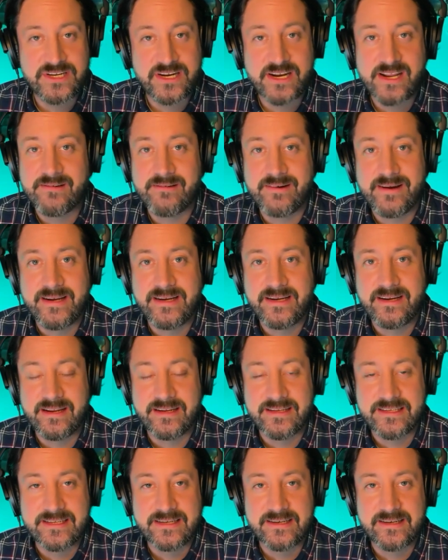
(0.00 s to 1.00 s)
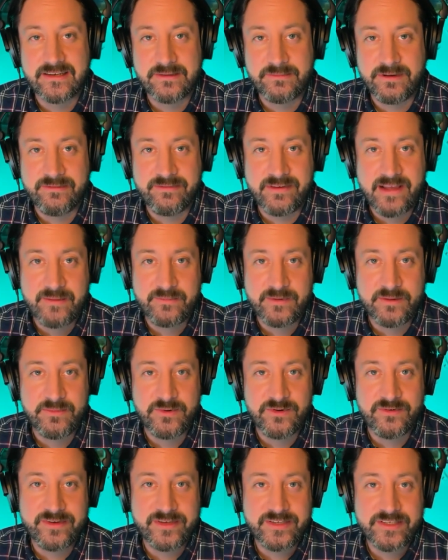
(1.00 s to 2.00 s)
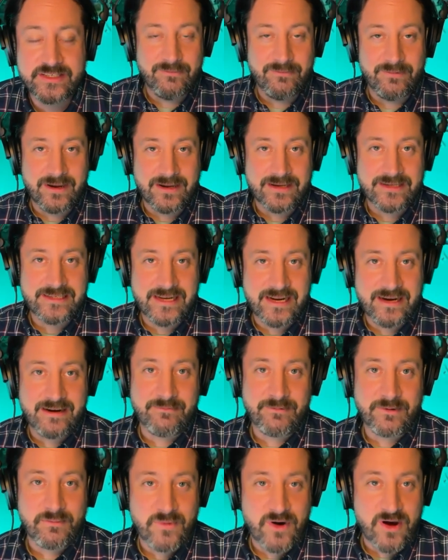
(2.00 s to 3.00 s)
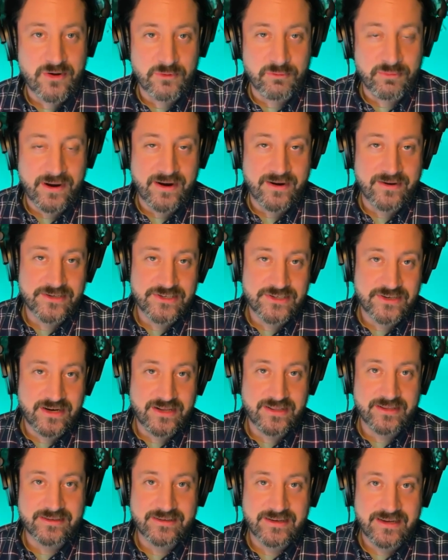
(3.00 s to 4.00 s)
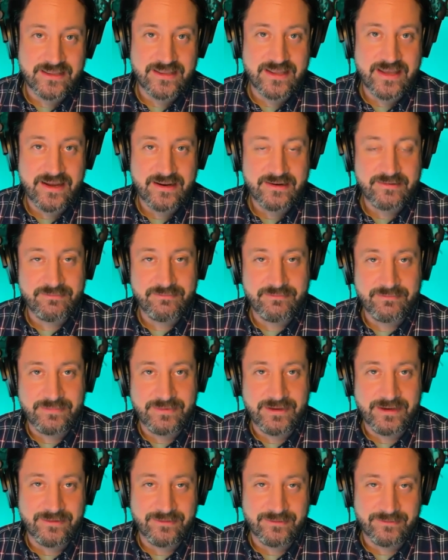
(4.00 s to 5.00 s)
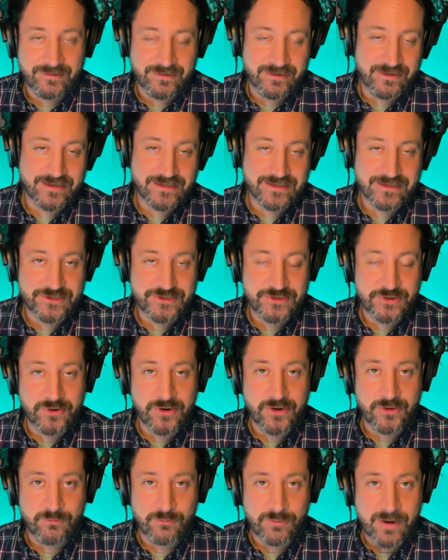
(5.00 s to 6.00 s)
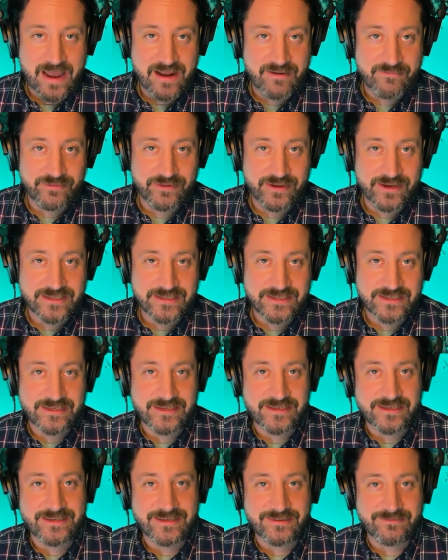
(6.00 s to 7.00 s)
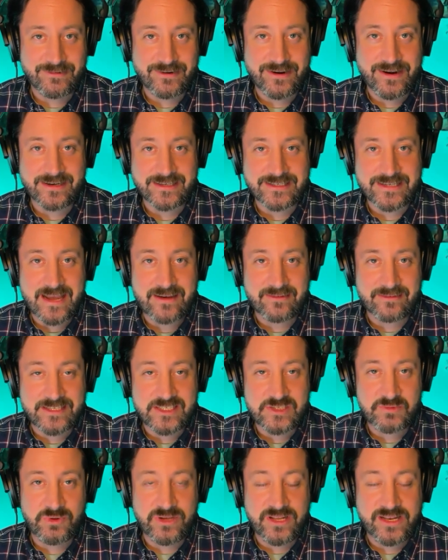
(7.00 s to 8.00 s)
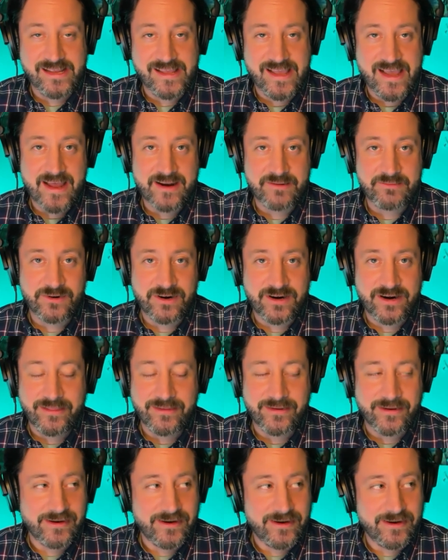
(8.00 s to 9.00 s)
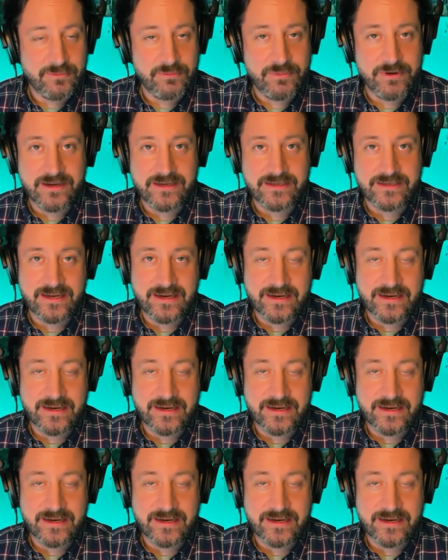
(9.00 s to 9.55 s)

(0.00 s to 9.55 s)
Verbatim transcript: anyway consider to be family movies. We're not saying that we're model parents or anything like that. You know, this is a show called Rad Flicks. We're not exactly splitting the atom or anything here, but